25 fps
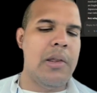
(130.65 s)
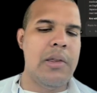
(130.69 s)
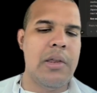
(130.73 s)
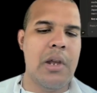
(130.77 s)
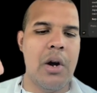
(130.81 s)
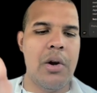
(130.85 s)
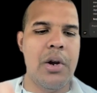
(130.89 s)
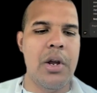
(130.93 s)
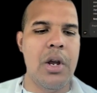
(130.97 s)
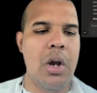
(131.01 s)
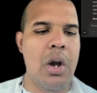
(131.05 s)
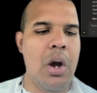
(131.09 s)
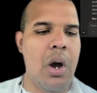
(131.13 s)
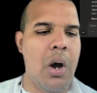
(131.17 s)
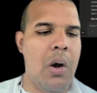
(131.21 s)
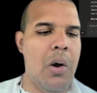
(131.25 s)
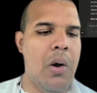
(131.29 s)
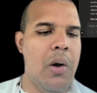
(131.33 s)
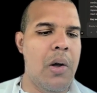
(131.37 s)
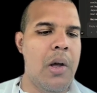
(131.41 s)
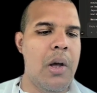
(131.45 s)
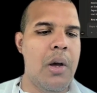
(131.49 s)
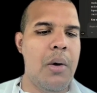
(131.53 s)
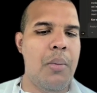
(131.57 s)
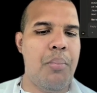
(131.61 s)
There you
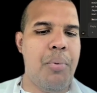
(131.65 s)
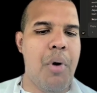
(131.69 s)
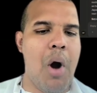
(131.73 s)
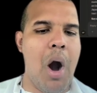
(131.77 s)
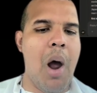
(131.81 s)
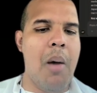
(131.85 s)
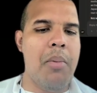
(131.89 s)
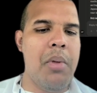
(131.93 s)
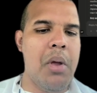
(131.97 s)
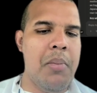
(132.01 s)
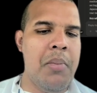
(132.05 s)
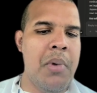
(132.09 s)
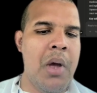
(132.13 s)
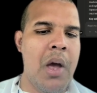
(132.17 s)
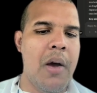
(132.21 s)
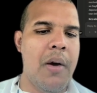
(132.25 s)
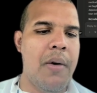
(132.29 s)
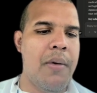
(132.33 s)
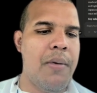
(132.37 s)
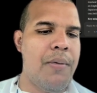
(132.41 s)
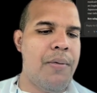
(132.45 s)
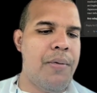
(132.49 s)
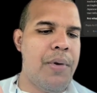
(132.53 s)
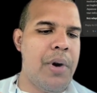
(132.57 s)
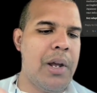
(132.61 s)
go. Problem
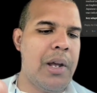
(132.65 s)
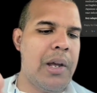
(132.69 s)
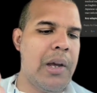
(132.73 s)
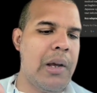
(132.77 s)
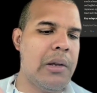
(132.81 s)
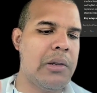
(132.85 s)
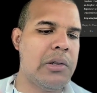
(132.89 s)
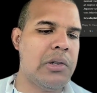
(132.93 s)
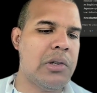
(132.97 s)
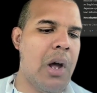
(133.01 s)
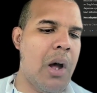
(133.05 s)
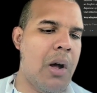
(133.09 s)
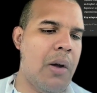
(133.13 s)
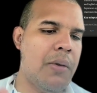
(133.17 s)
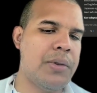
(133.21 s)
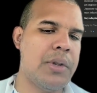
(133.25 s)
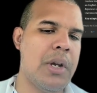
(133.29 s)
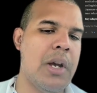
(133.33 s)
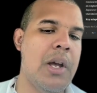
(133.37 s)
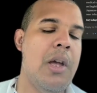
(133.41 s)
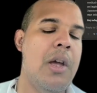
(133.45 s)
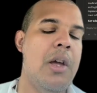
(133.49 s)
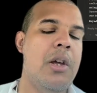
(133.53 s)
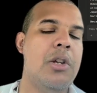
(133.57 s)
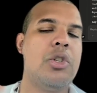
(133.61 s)
freaking
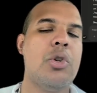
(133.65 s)
solved.